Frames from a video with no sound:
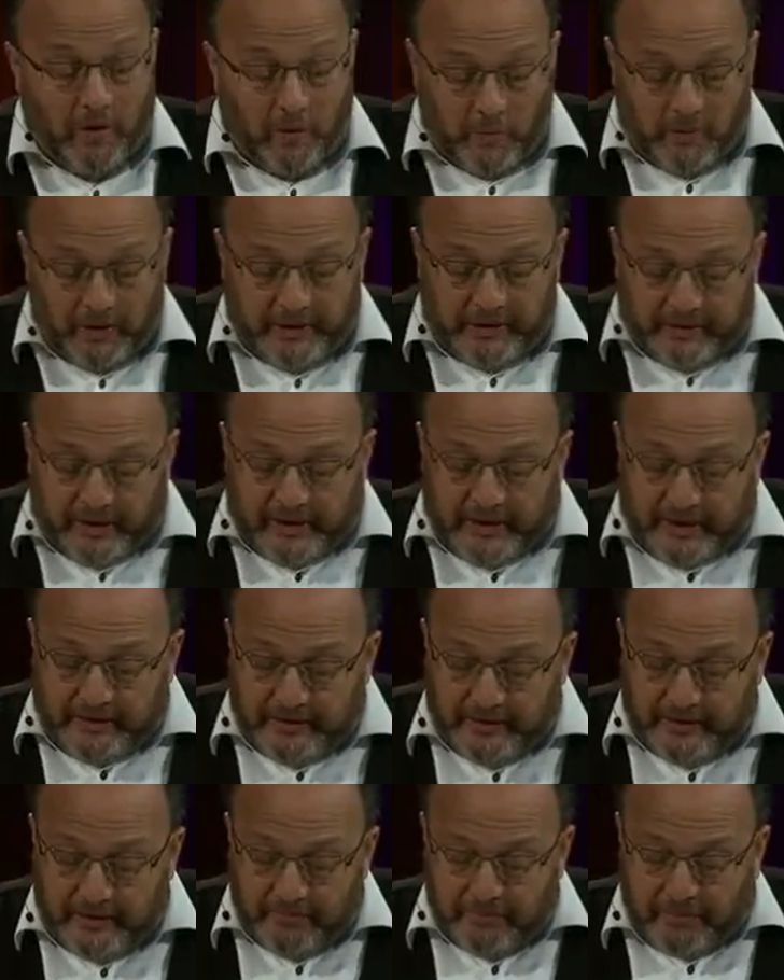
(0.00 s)
One
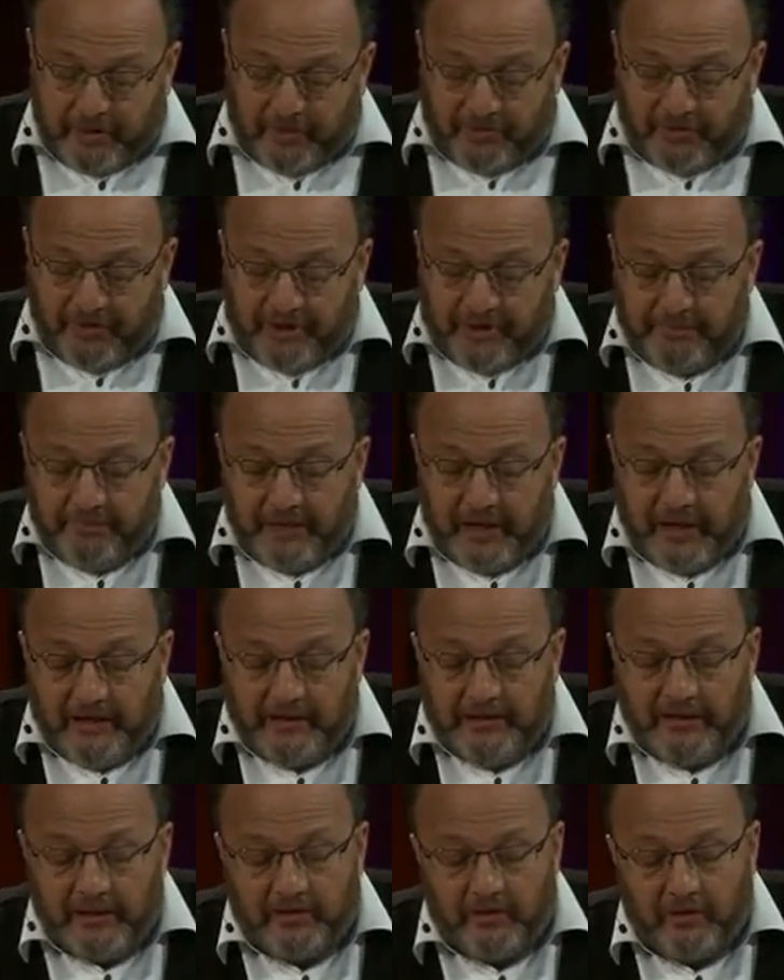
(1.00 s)
night, my friend
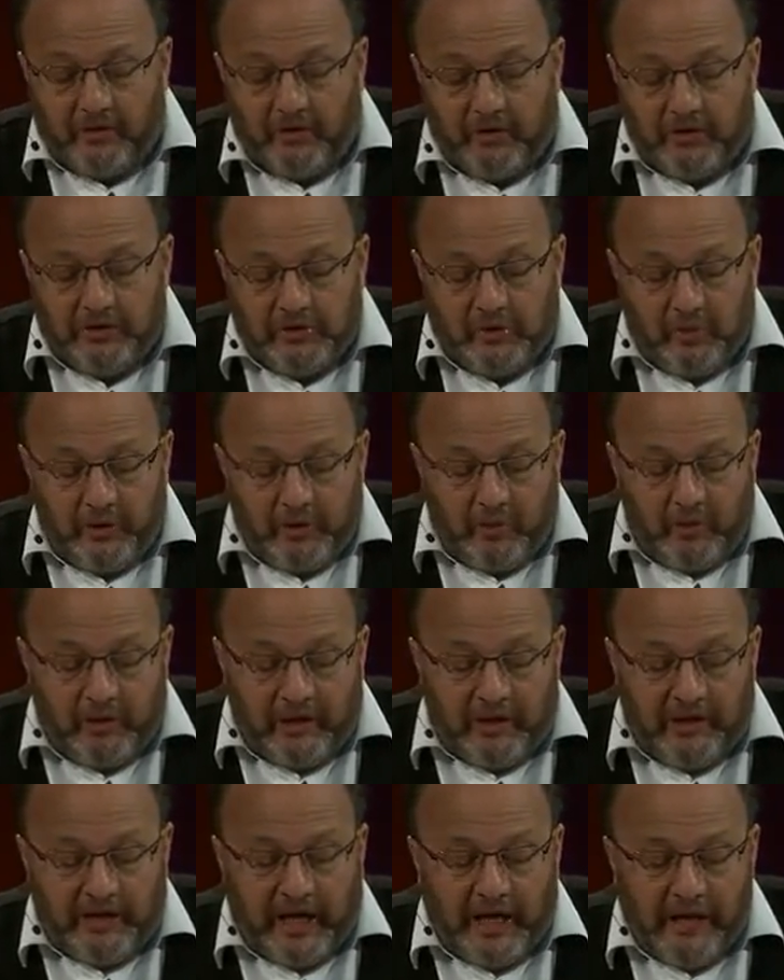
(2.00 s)
Malte and I, we
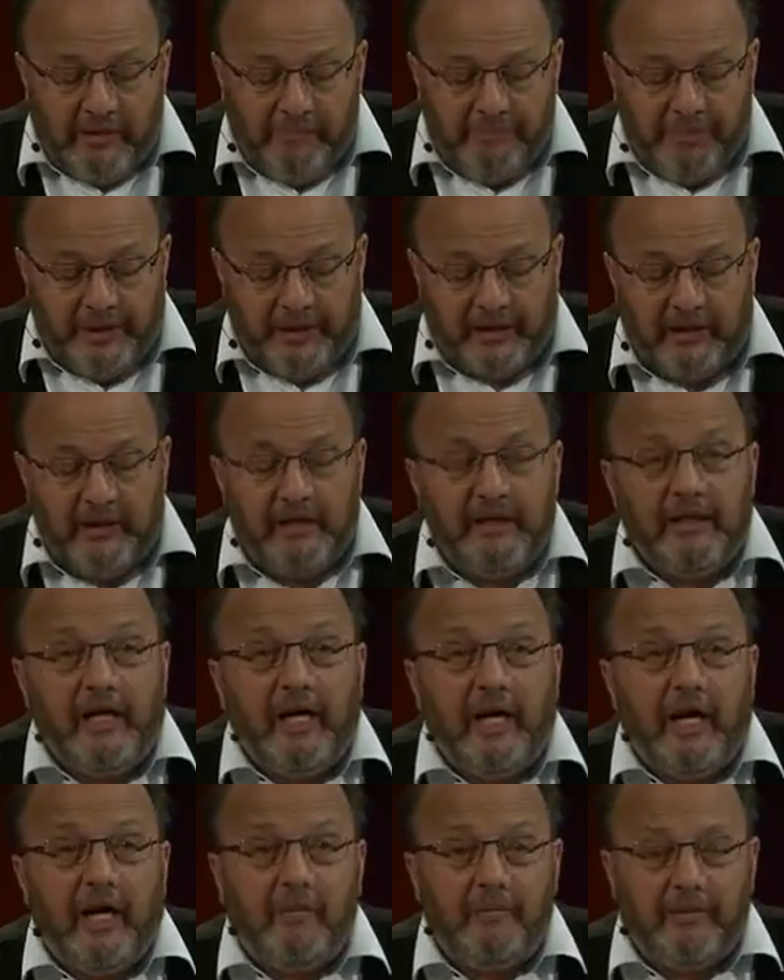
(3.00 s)
were camping in the
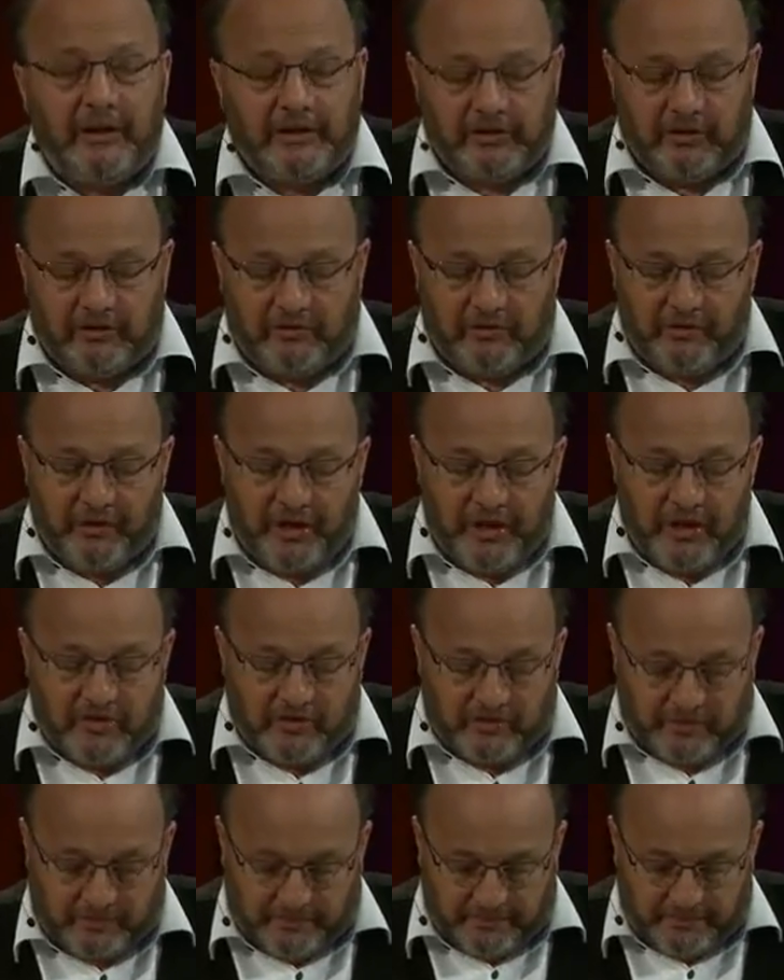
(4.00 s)
Amazon
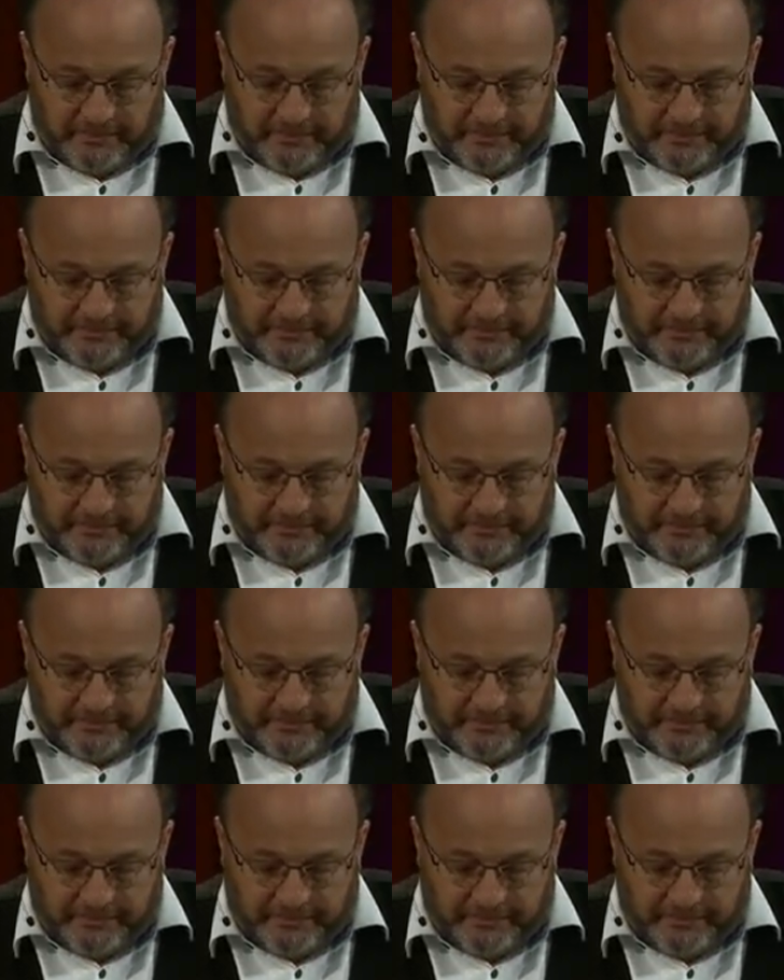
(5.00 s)
region.